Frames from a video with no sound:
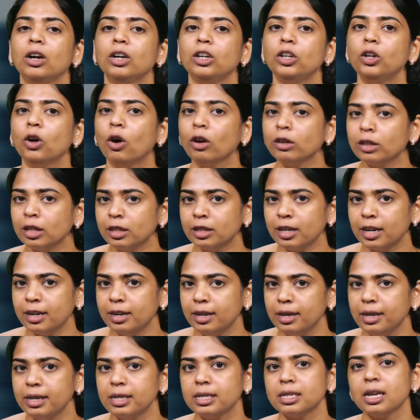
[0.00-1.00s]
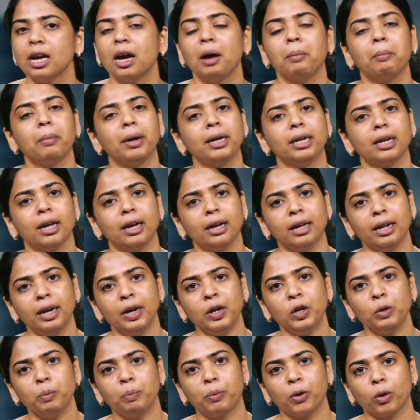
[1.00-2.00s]
Dr. Reddy's might agree
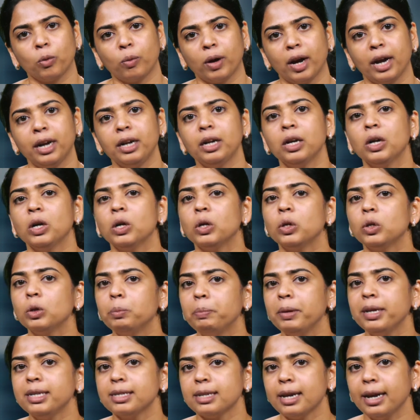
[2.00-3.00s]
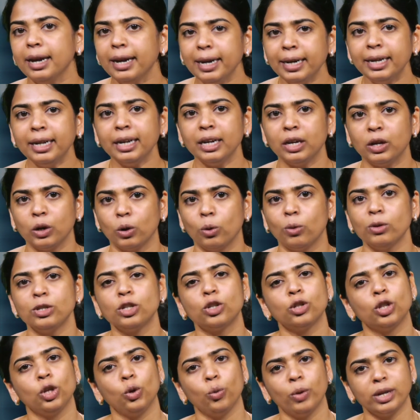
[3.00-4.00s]
to provide rupees 80 crores to
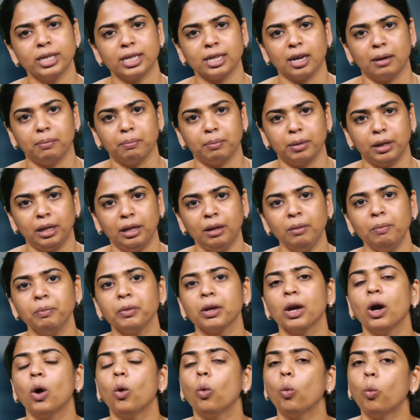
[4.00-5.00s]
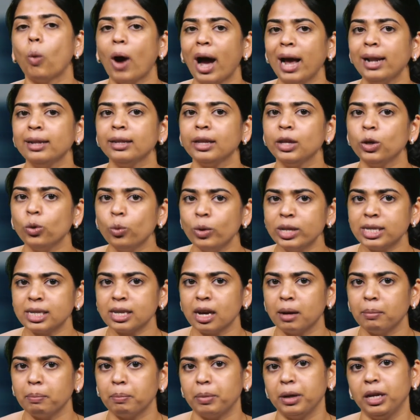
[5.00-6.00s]
the US company, while the US
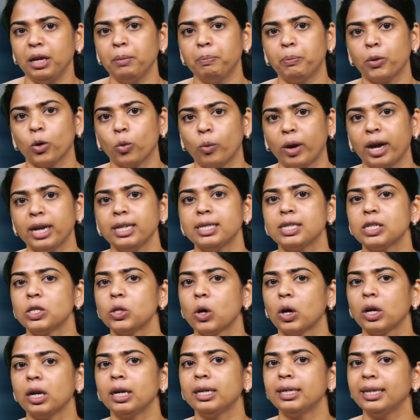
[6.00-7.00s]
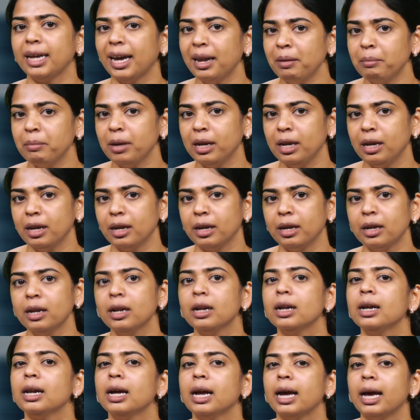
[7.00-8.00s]
company provides $10 million,
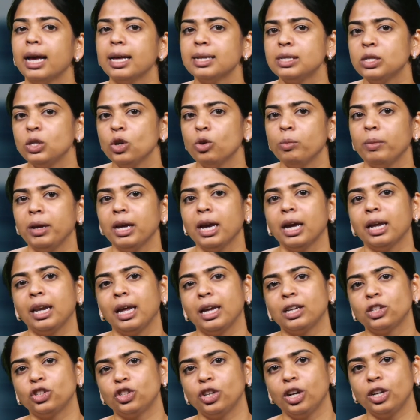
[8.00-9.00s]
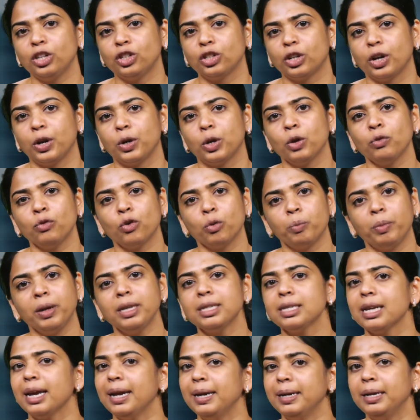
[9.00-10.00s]
assuming an exchange rate of
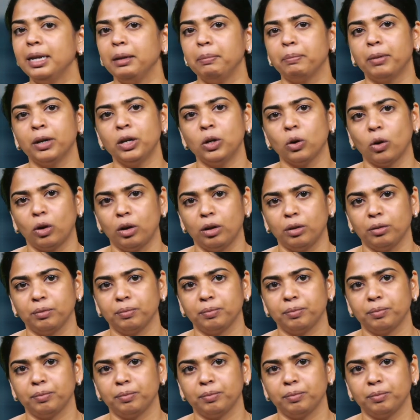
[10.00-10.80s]
rupees 80 per dollar.